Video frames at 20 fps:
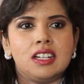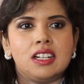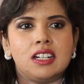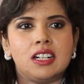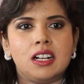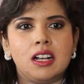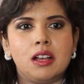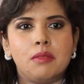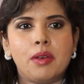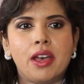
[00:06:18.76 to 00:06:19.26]

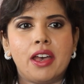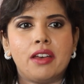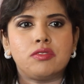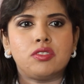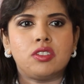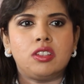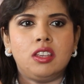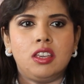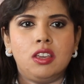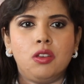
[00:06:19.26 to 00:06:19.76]
uh, about
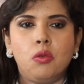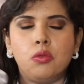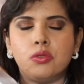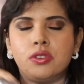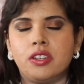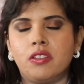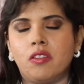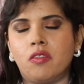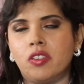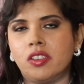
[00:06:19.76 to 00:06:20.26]
the
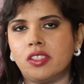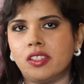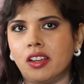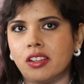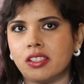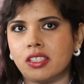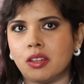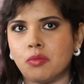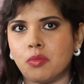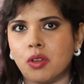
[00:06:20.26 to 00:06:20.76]
Ordinary's
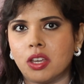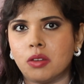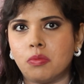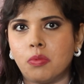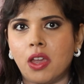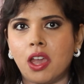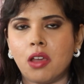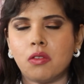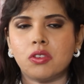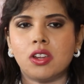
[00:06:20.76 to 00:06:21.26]
niacinamide
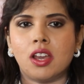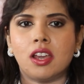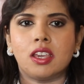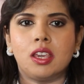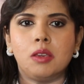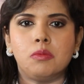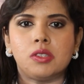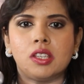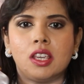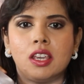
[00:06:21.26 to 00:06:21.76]
powder. I
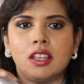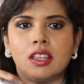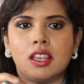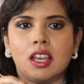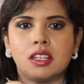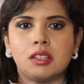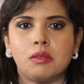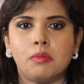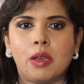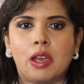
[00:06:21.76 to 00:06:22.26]
keep saying
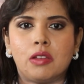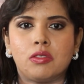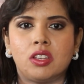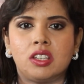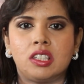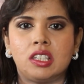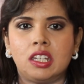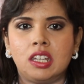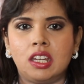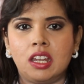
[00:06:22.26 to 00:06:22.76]
that about the
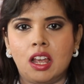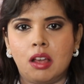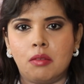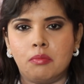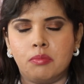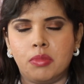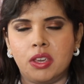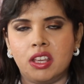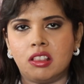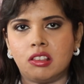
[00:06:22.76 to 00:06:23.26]
T
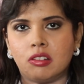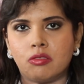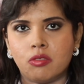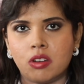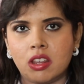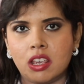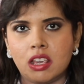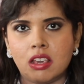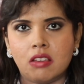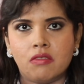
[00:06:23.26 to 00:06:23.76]
M B
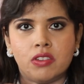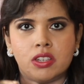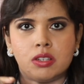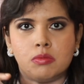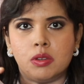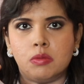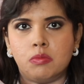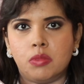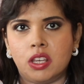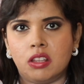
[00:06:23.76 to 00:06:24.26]
three,
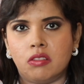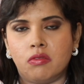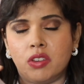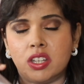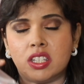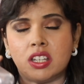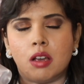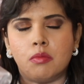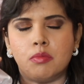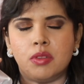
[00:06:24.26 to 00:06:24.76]
vitamin B,
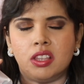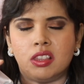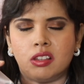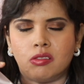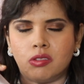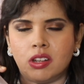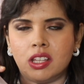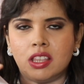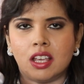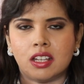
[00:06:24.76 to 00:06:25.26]
Vita B
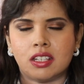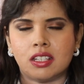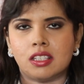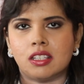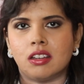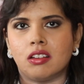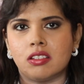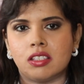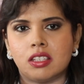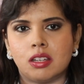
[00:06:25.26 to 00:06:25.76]
three, that is
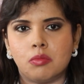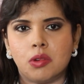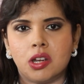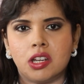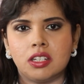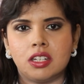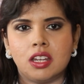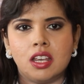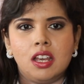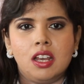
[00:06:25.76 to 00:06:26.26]

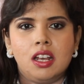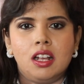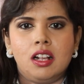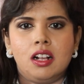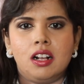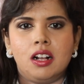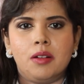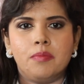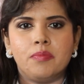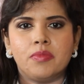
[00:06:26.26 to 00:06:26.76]
niacinamide.
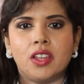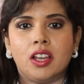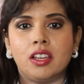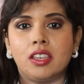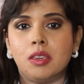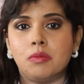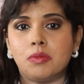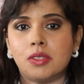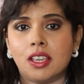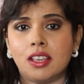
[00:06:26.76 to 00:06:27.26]
Um, I
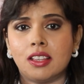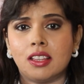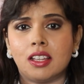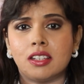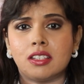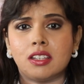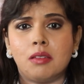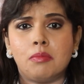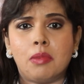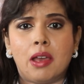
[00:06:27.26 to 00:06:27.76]
keep saying
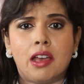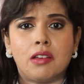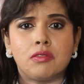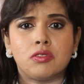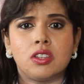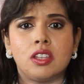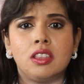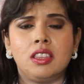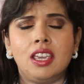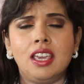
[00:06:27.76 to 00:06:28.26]
that about
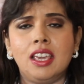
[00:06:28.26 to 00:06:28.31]
the